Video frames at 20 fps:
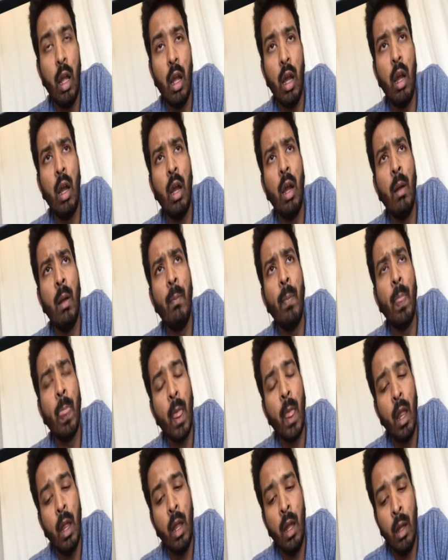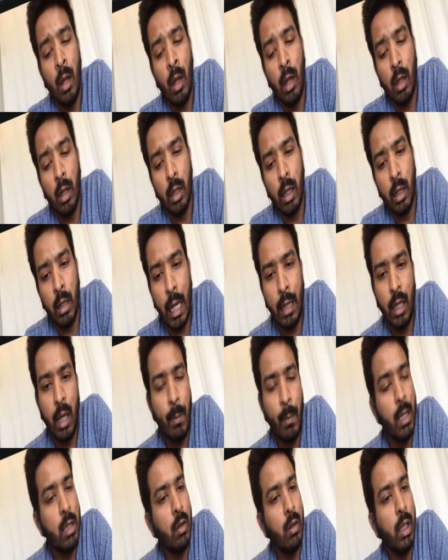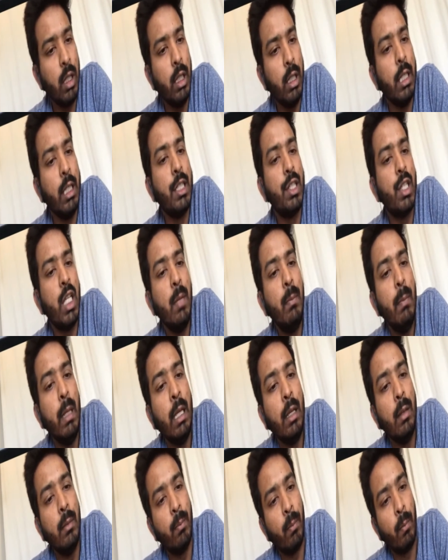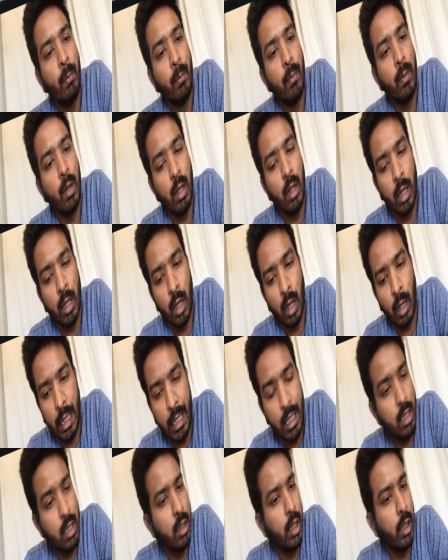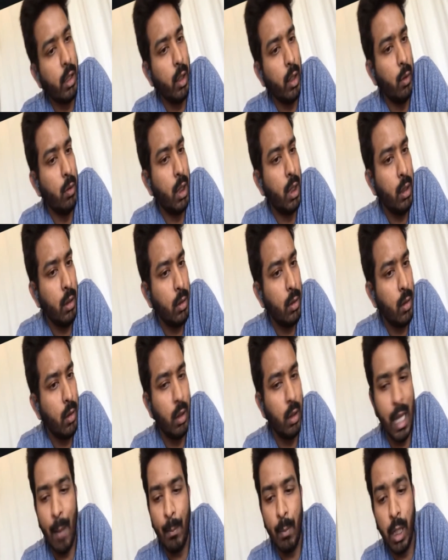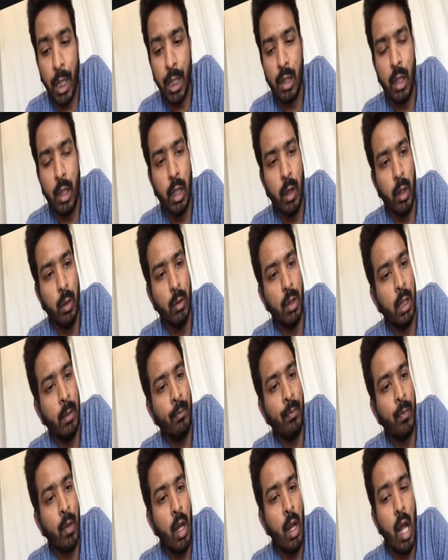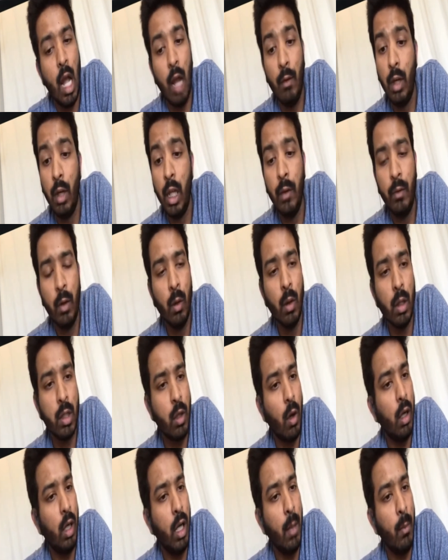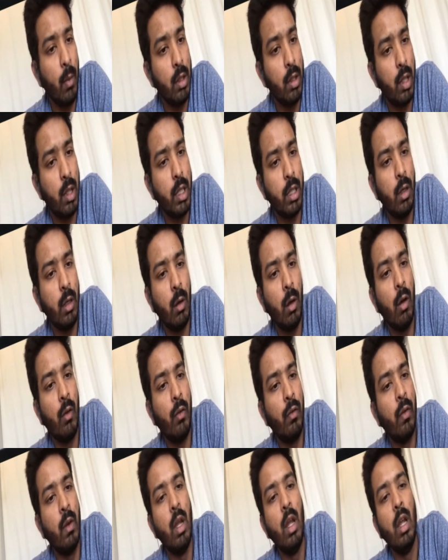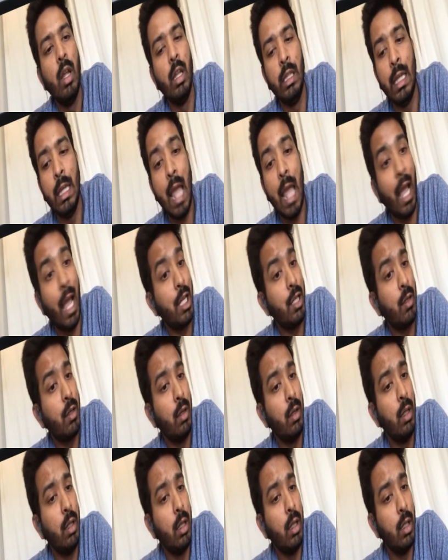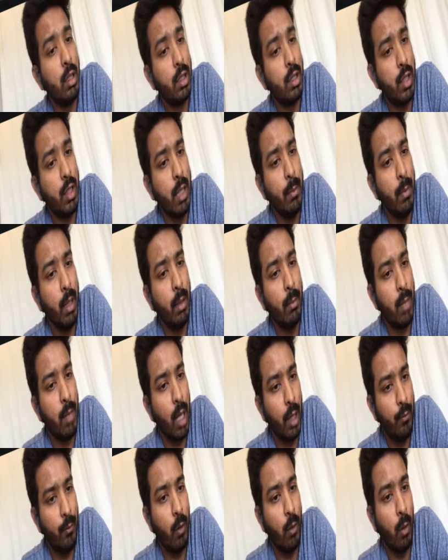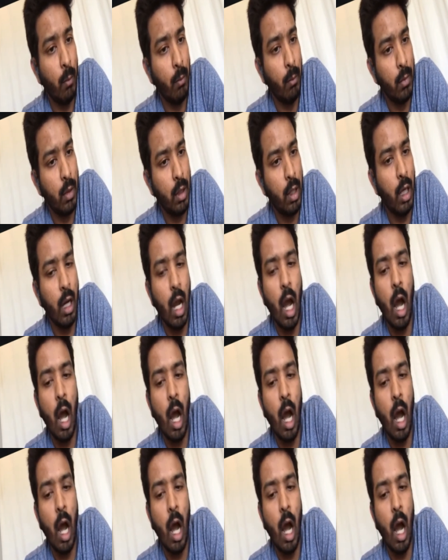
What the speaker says: uh, that depends on the streaming engine that you're using or the application that you're using. I will give you a short demonstration of the actual streaming platform and